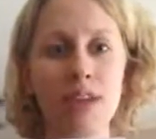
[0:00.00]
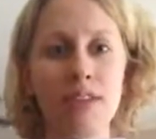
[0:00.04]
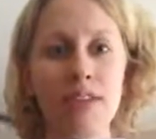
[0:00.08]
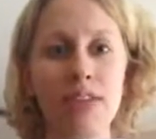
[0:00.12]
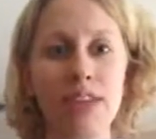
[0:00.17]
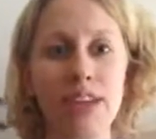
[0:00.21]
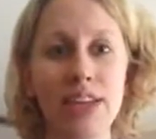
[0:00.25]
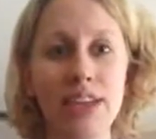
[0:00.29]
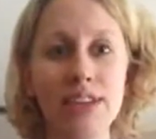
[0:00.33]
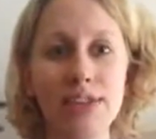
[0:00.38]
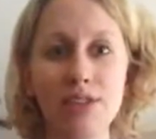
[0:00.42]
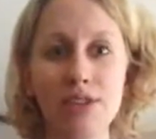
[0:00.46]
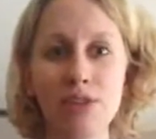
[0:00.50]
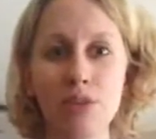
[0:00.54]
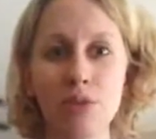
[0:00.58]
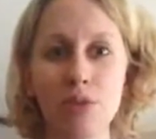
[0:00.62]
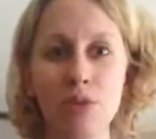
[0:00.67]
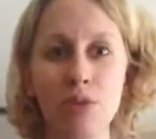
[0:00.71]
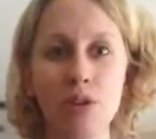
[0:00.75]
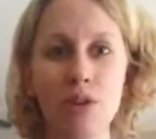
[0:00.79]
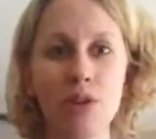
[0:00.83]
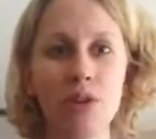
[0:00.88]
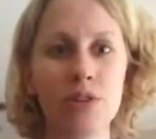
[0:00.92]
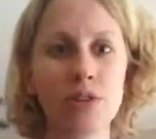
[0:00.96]
these two
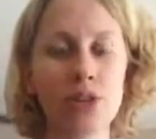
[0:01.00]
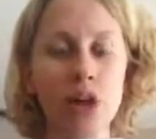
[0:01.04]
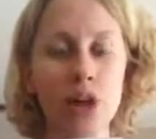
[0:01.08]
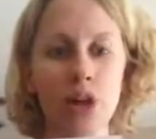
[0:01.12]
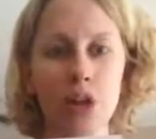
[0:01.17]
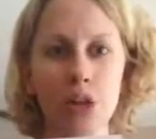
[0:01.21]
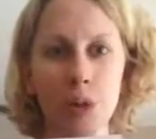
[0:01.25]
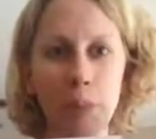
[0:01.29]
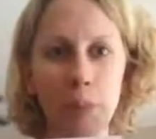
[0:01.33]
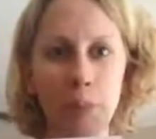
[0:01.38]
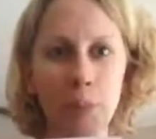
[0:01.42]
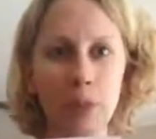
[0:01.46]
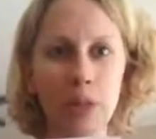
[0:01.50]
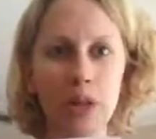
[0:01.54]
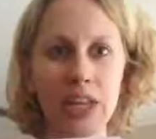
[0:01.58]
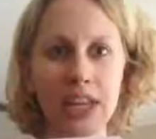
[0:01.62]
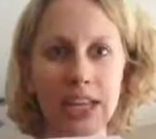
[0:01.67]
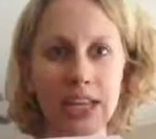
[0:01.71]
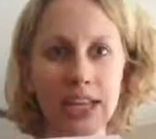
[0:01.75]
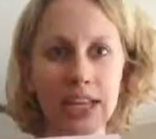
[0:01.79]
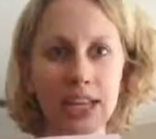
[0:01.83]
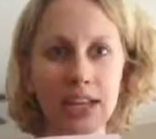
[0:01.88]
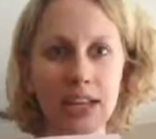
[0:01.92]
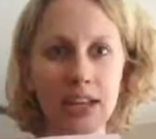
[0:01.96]
words are
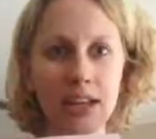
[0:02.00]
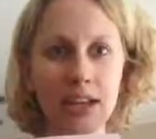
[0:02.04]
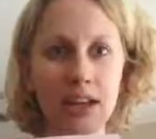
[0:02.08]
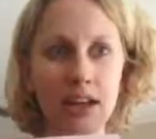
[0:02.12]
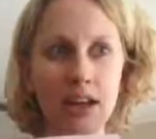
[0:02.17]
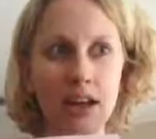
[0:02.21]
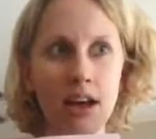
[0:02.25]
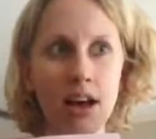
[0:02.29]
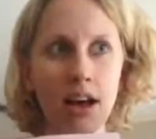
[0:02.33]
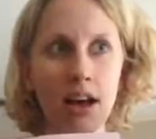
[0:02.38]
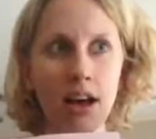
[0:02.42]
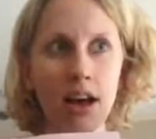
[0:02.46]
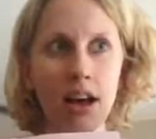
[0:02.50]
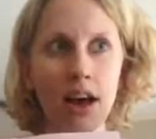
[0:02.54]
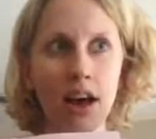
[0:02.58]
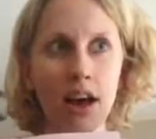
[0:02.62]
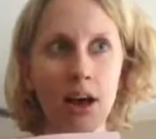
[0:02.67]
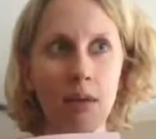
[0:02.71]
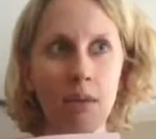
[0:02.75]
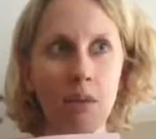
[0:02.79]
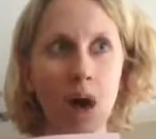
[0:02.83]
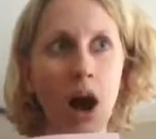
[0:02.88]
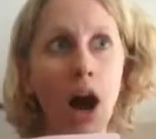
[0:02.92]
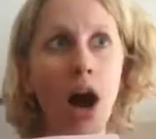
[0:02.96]
completely
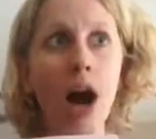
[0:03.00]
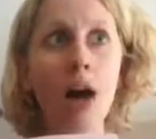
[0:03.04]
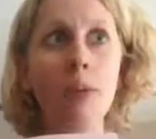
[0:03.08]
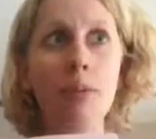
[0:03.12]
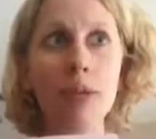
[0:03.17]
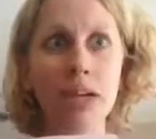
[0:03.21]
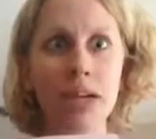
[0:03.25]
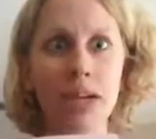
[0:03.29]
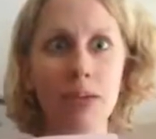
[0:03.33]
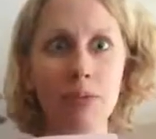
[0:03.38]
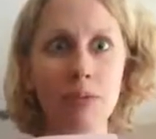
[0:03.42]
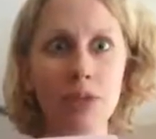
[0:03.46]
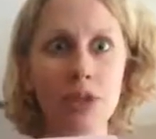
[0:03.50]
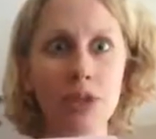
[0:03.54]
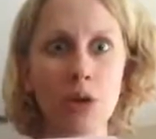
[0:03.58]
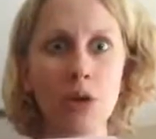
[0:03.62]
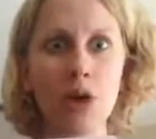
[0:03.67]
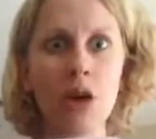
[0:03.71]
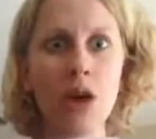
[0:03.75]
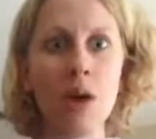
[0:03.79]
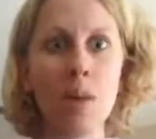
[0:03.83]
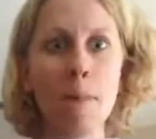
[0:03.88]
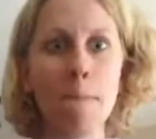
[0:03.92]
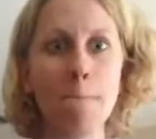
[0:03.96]
homonyms. So,
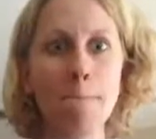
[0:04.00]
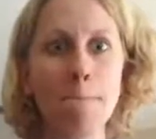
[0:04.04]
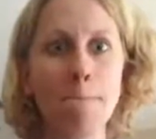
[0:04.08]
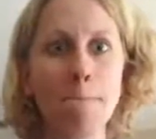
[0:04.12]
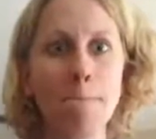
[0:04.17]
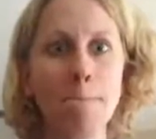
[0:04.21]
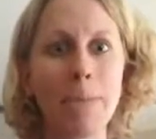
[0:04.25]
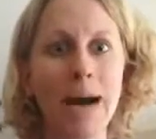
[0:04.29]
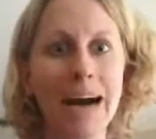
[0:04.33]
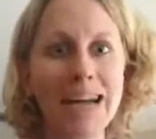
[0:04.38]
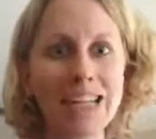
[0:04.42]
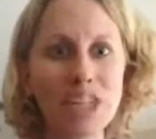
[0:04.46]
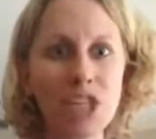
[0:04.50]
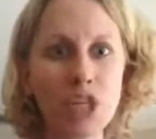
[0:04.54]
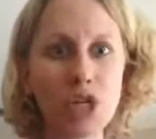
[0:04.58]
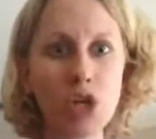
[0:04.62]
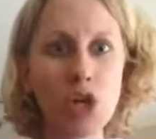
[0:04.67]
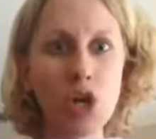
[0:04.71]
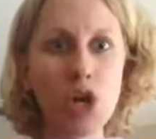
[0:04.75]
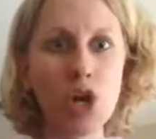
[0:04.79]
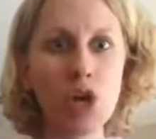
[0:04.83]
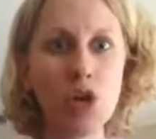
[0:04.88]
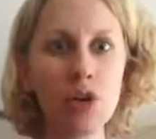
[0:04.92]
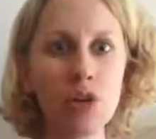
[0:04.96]

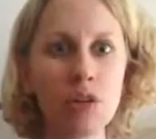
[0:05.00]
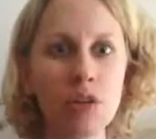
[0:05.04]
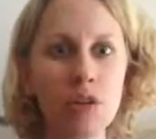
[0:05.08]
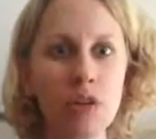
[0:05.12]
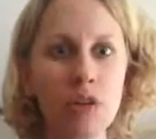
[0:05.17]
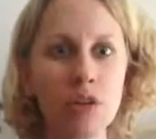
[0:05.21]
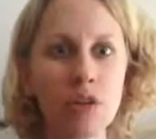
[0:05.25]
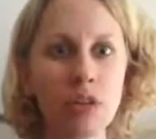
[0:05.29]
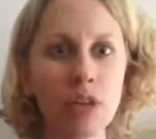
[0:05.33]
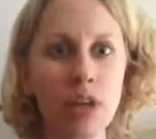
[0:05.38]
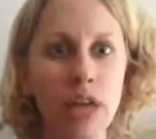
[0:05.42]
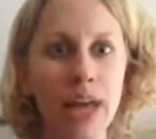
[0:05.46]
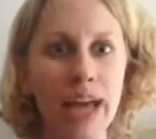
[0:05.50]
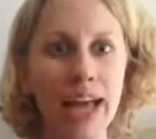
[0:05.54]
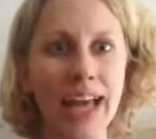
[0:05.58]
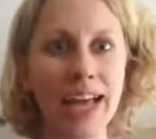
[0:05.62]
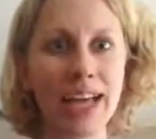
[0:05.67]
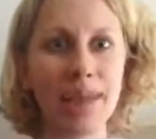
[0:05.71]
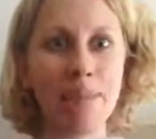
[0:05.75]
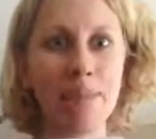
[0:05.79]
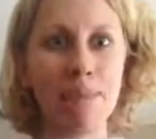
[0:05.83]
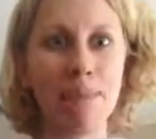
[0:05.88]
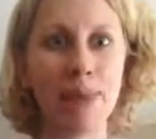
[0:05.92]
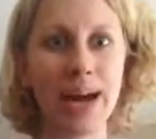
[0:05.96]
vaso
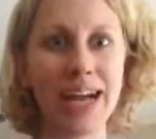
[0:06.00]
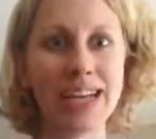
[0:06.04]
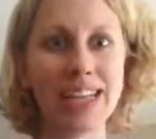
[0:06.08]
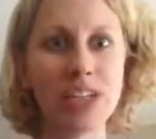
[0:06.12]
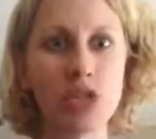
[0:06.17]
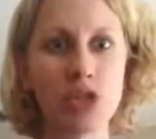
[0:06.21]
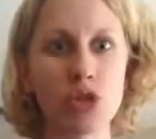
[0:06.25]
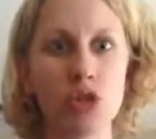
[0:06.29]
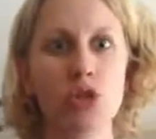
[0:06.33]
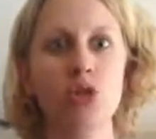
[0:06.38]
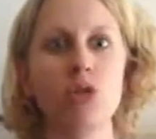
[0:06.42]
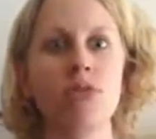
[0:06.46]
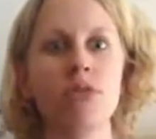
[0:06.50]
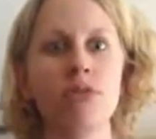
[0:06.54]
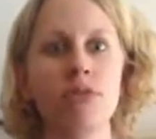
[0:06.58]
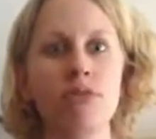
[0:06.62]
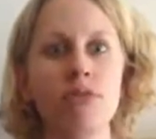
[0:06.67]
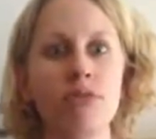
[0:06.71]
and vaso.